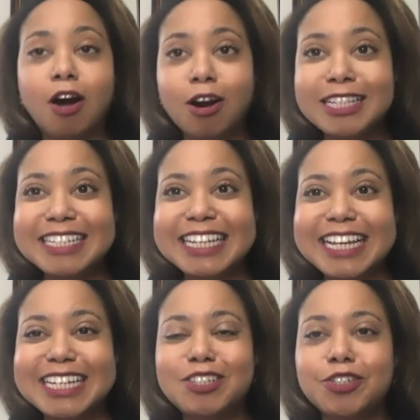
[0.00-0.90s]
are these
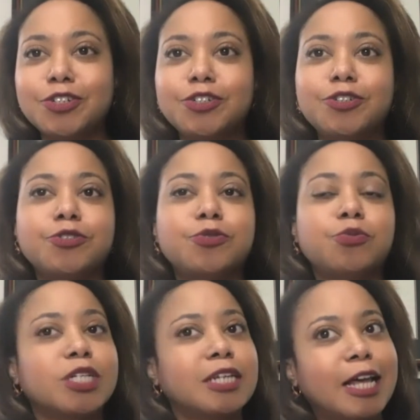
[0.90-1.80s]
cancers?
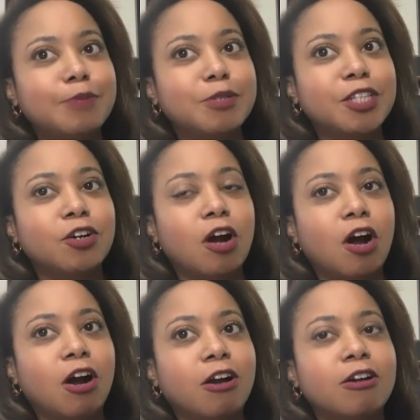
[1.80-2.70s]
What types there
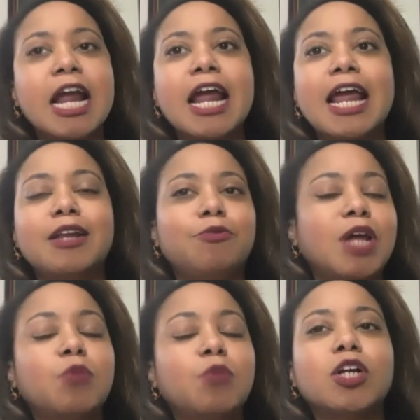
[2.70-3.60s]
are? And
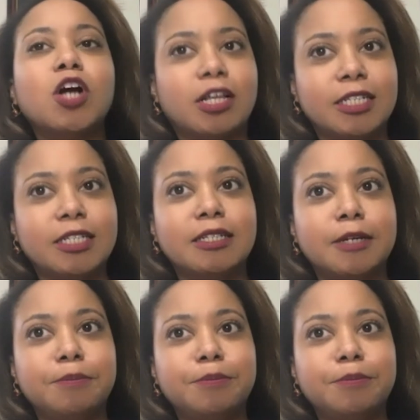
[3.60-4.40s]
what causes them?